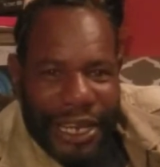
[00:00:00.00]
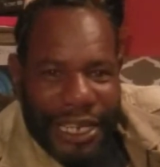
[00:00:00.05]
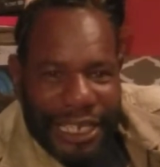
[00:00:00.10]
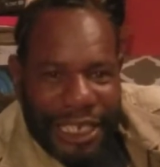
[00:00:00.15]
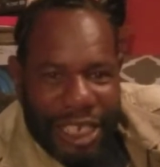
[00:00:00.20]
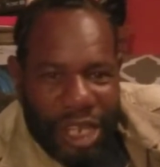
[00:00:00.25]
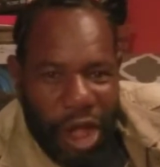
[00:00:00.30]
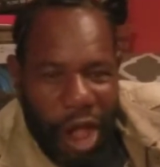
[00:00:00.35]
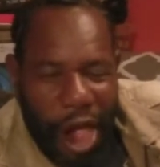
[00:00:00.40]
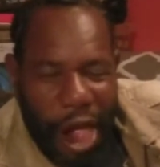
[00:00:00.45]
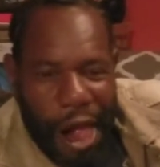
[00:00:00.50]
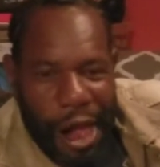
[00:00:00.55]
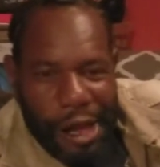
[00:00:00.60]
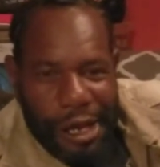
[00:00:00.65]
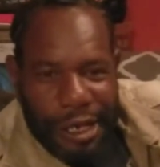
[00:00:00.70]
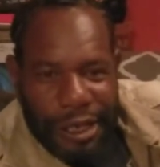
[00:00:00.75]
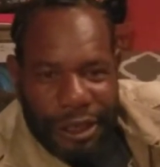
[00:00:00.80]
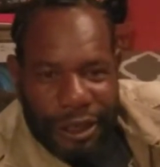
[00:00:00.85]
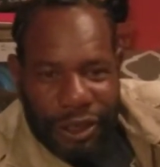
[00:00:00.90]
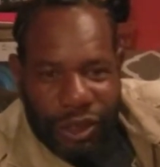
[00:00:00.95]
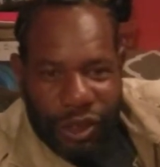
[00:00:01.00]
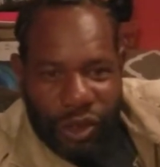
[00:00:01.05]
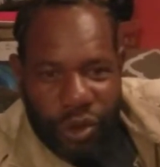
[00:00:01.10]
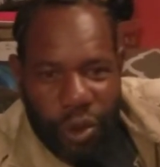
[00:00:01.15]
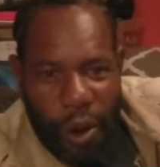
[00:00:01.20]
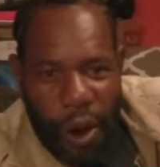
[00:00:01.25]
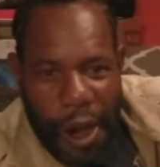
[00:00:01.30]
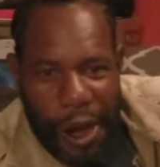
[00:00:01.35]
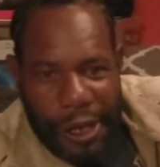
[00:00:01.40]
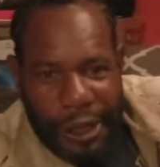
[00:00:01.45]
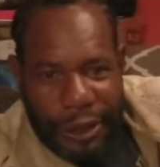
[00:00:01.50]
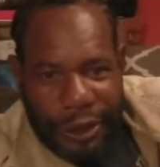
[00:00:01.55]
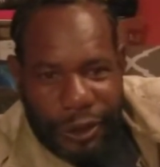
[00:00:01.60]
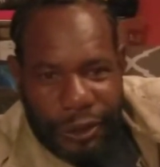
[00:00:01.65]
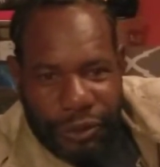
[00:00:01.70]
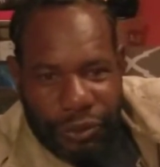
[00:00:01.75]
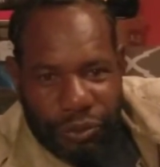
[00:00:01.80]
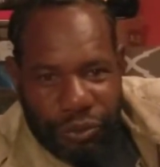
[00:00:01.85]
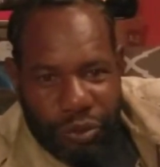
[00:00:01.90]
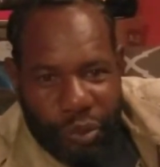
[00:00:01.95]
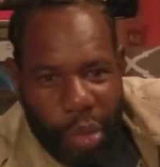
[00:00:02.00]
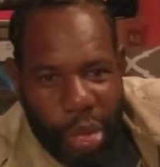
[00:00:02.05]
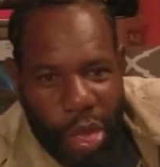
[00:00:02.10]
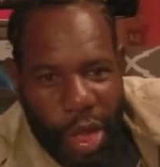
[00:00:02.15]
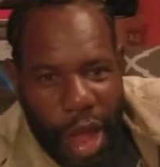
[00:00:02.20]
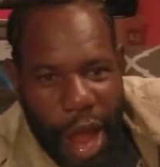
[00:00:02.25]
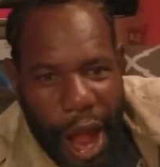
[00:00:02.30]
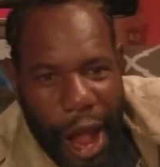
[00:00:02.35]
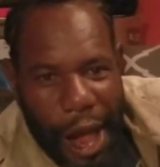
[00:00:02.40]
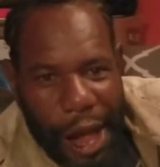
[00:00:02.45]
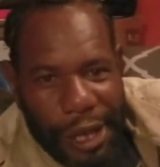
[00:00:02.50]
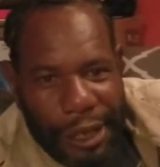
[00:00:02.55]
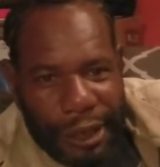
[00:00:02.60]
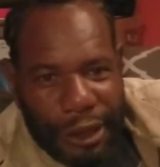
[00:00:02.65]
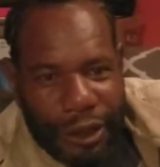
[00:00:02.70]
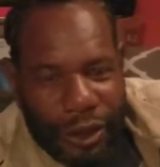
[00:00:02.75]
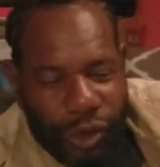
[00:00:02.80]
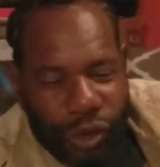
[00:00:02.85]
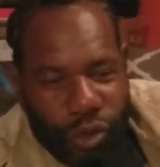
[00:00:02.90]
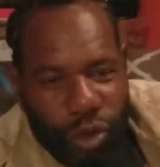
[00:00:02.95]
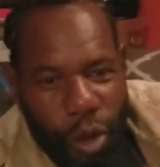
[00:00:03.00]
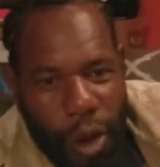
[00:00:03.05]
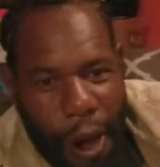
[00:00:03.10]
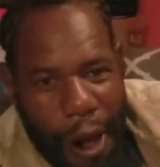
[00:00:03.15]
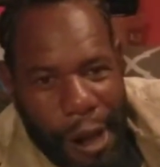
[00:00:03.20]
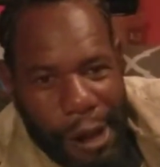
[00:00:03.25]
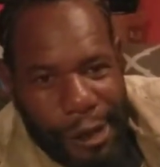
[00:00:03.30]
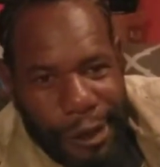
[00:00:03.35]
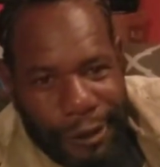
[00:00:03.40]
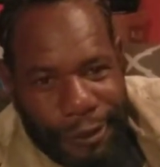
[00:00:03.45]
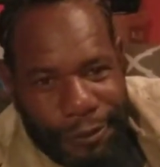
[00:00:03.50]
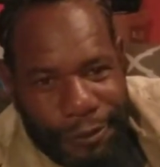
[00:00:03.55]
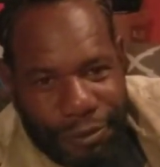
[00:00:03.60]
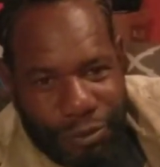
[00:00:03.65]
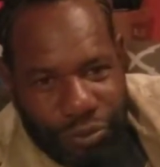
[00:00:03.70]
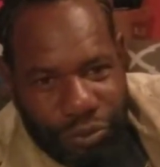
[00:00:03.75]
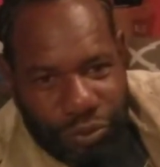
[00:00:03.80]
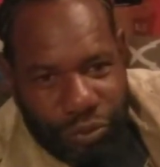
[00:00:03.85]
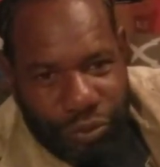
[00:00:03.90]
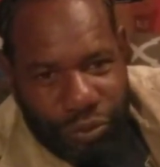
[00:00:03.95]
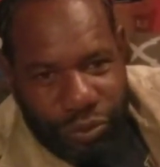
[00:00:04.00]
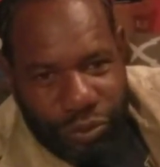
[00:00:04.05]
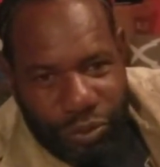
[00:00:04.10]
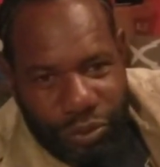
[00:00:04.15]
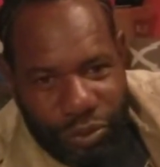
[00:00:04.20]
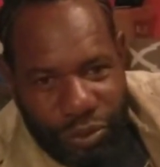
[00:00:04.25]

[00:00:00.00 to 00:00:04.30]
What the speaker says: that's serious. Why all women them in that restaurant square